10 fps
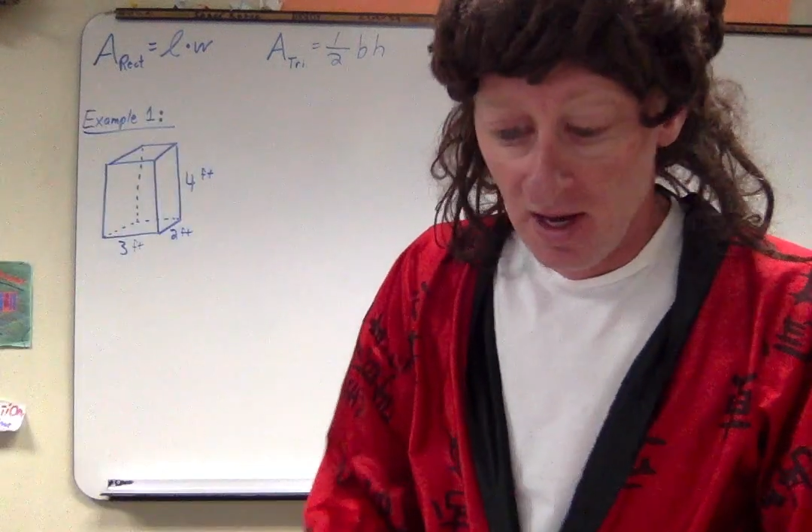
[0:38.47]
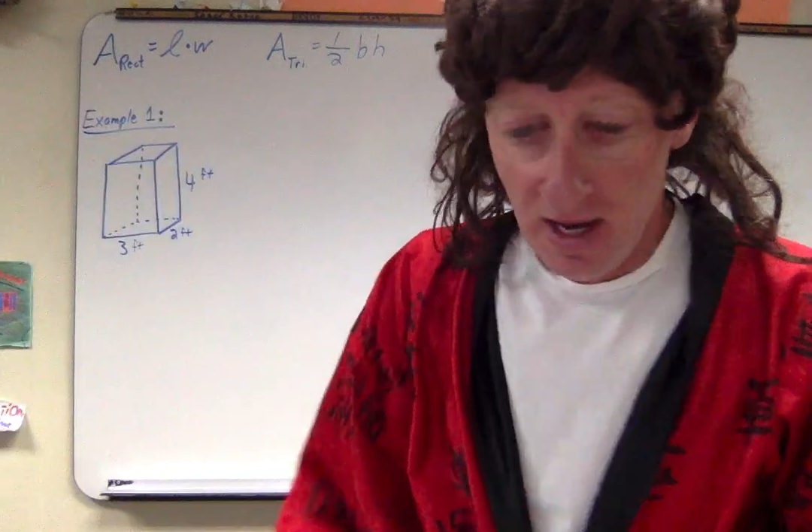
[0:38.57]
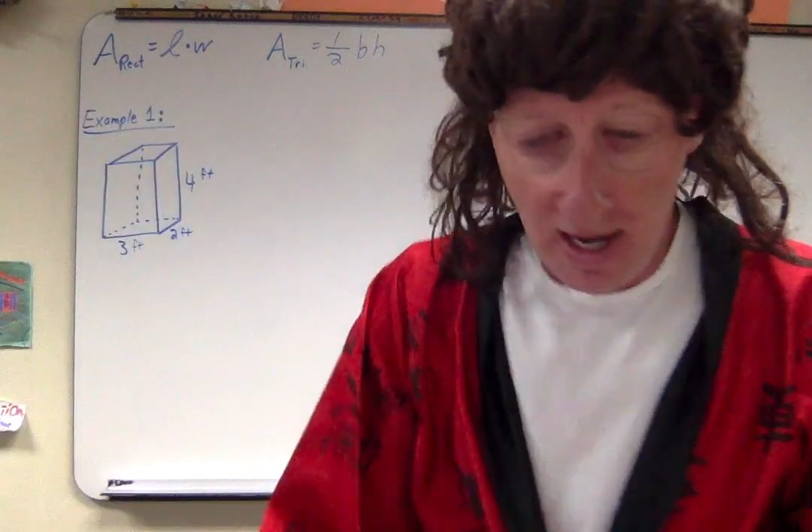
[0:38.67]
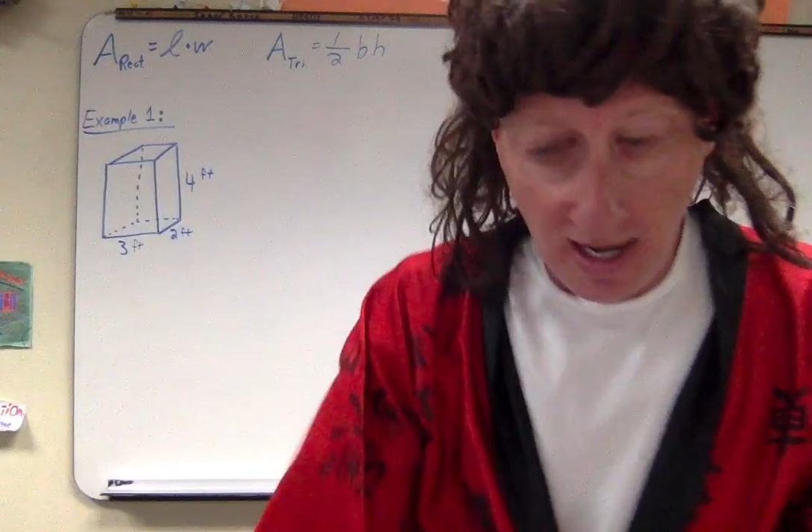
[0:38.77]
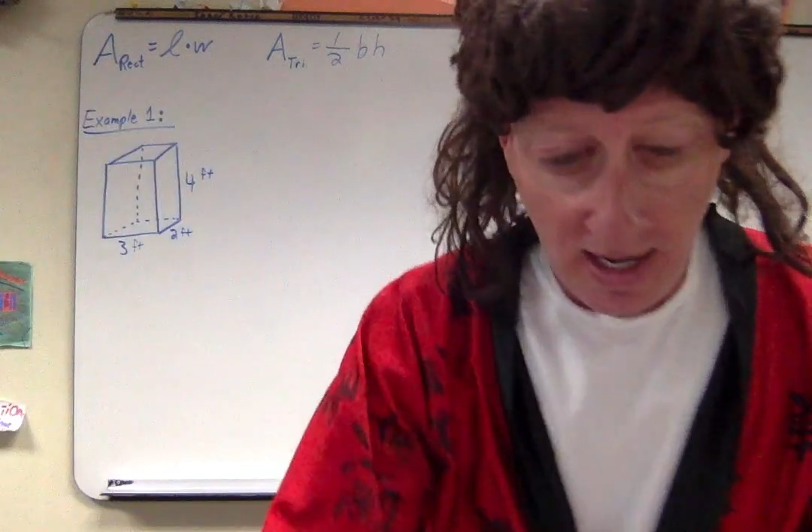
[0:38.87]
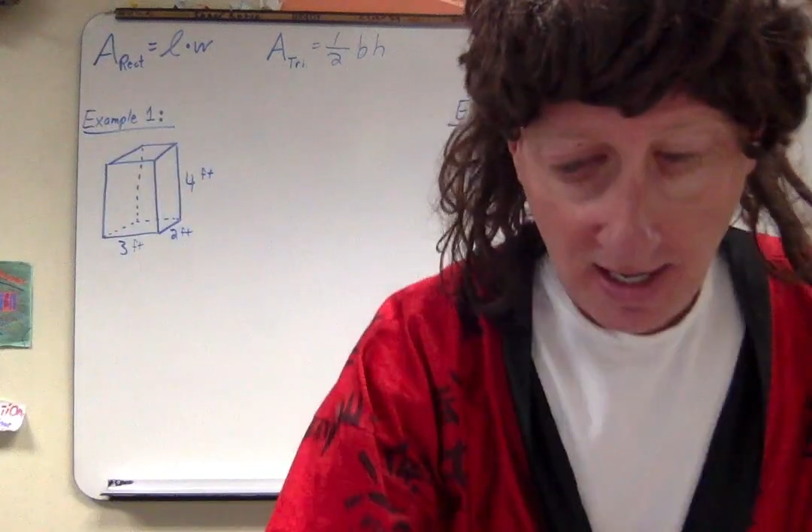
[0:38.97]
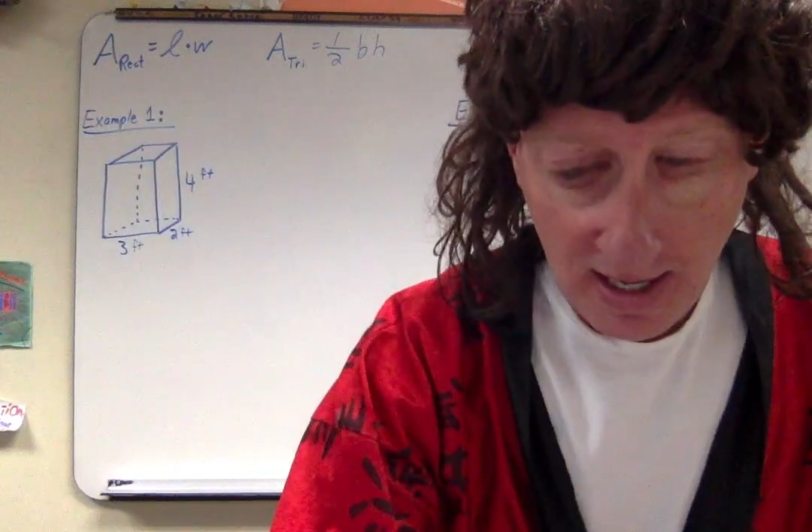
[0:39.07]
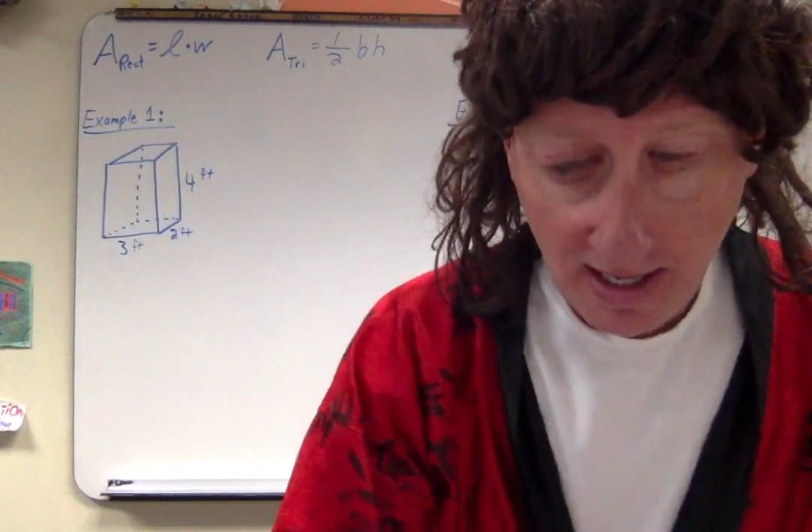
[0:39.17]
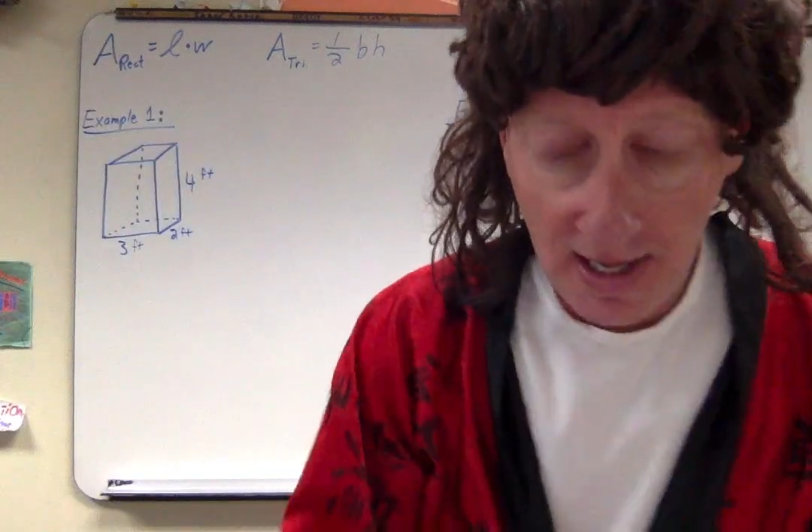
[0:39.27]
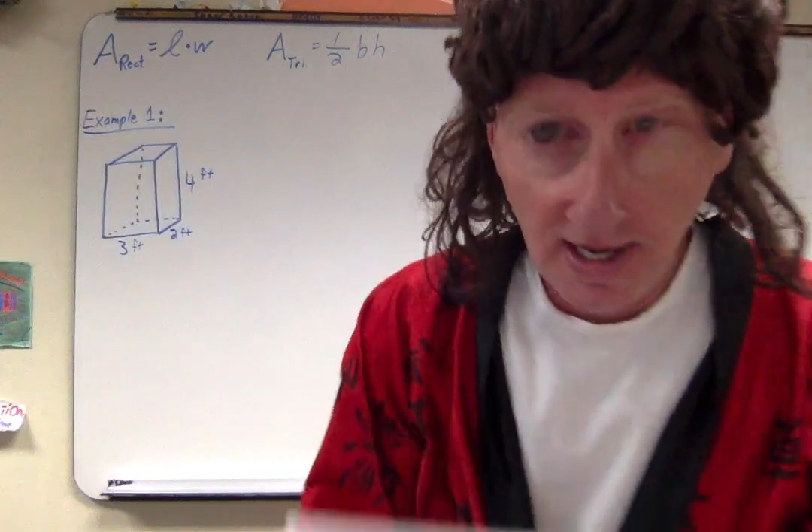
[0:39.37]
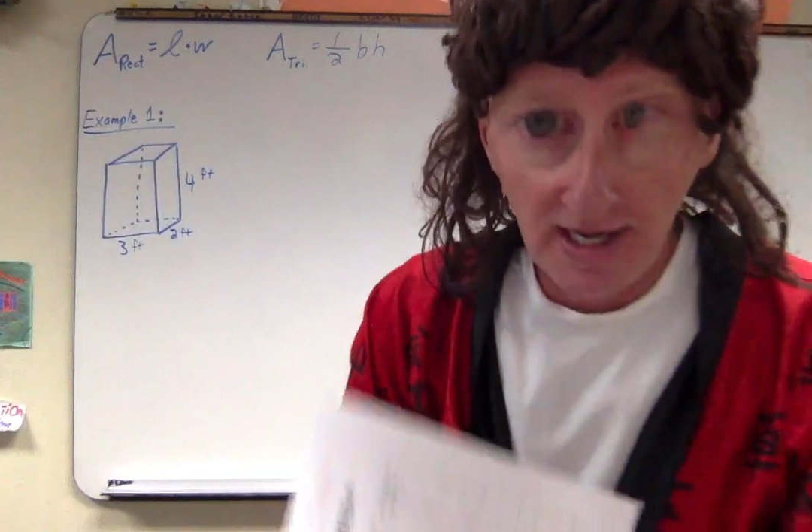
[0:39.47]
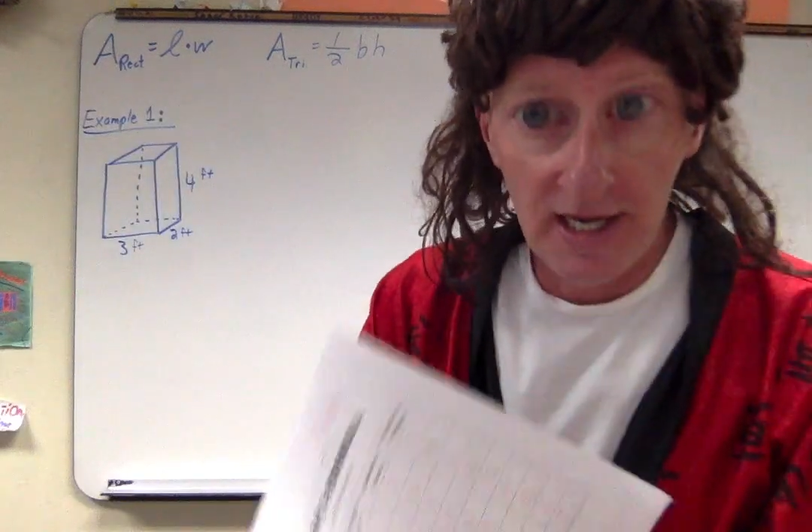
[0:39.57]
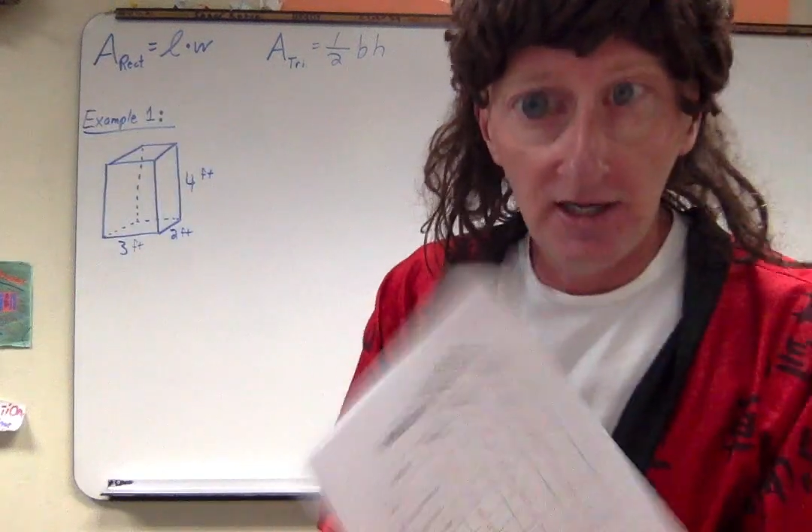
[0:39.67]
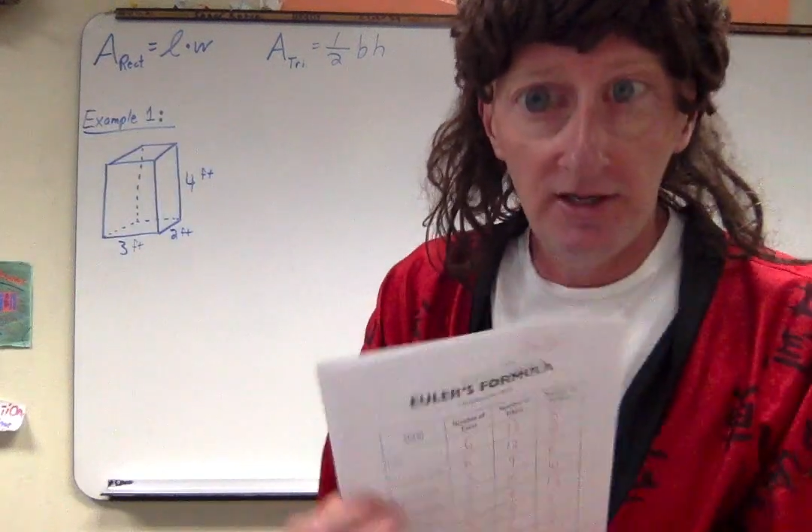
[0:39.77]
Here